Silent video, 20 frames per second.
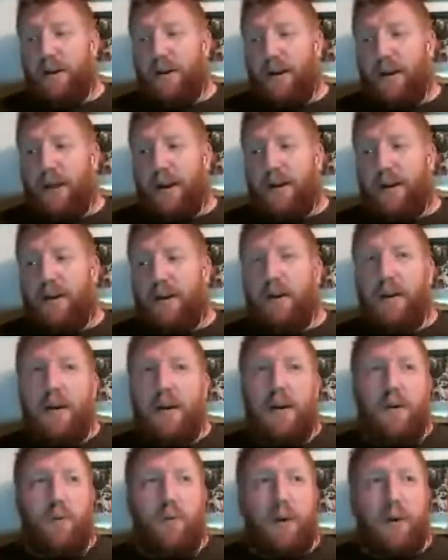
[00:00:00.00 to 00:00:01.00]

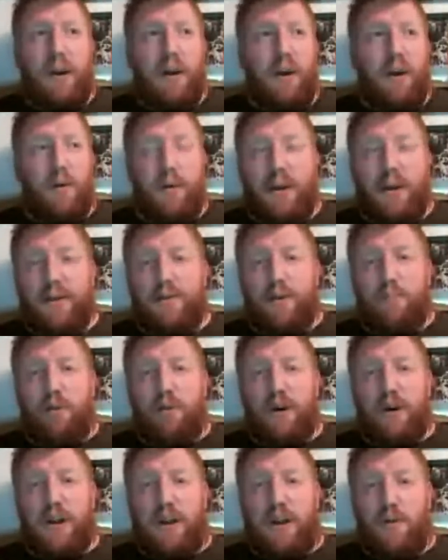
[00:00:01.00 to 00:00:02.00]
we live in a
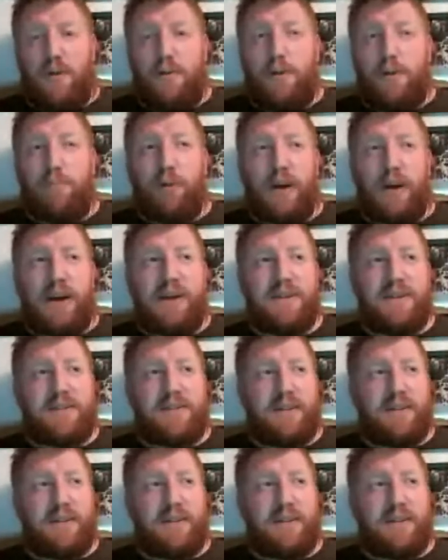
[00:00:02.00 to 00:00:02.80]
pretty humid place,